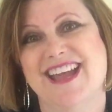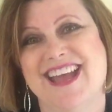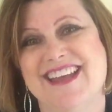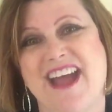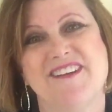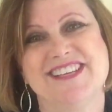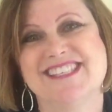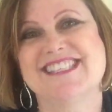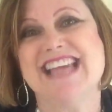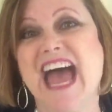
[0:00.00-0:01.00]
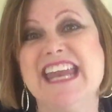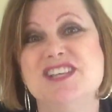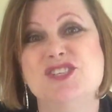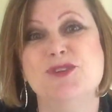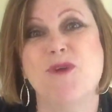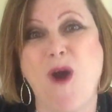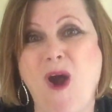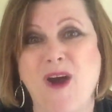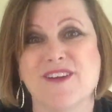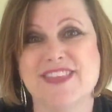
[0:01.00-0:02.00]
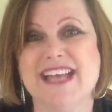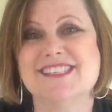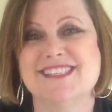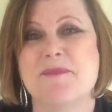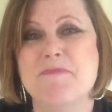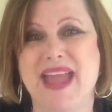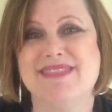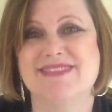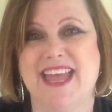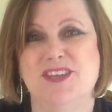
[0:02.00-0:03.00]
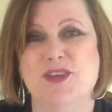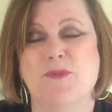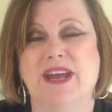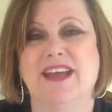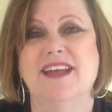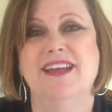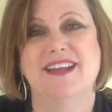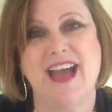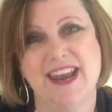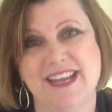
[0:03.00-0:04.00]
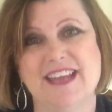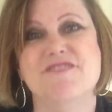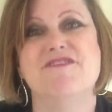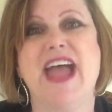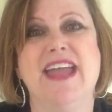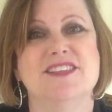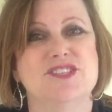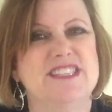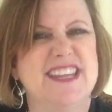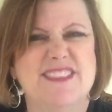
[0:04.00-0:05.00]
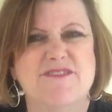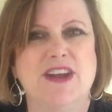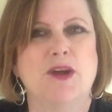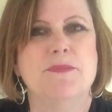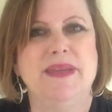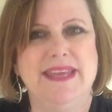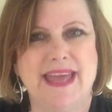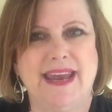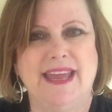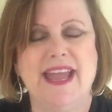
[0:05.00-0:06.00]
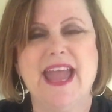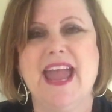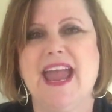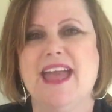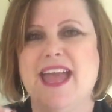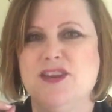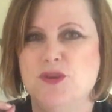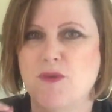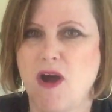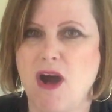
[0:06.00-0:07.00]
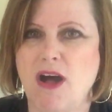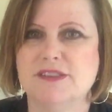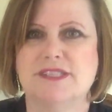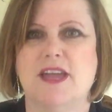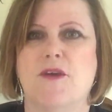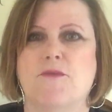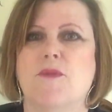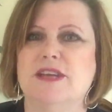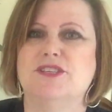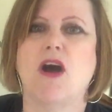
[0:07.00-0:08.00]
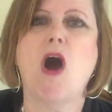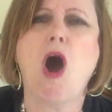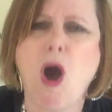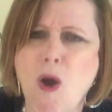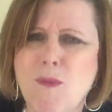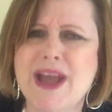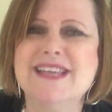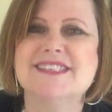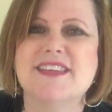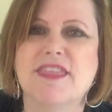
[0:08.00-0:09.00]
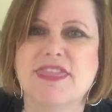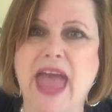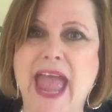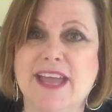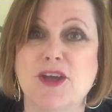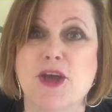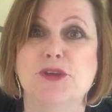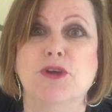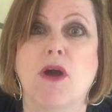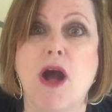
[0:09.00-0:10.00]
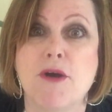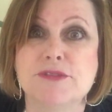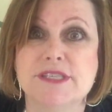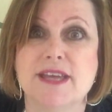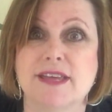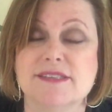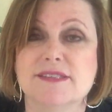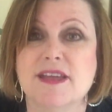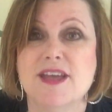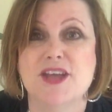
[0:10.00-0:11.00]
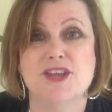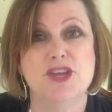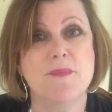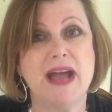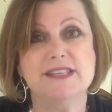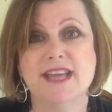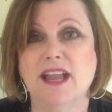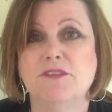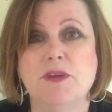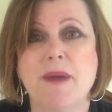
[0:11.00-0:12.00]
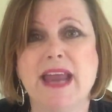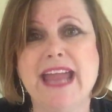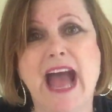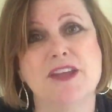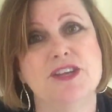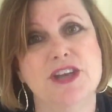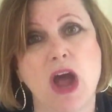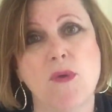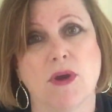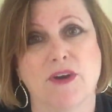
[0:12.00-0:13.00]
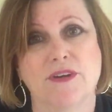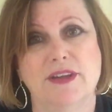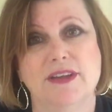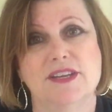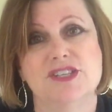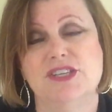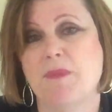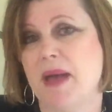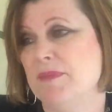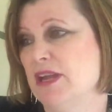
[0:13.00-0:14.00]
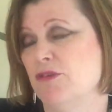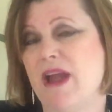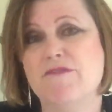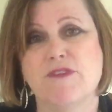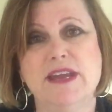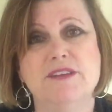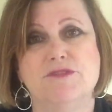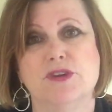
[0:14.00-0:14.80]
and how excited you are. That's the main thing you want to kind of convey just at the very beginning. And you also want to always thank your hostess. You might tell everybody how you know her. She might be a great friend of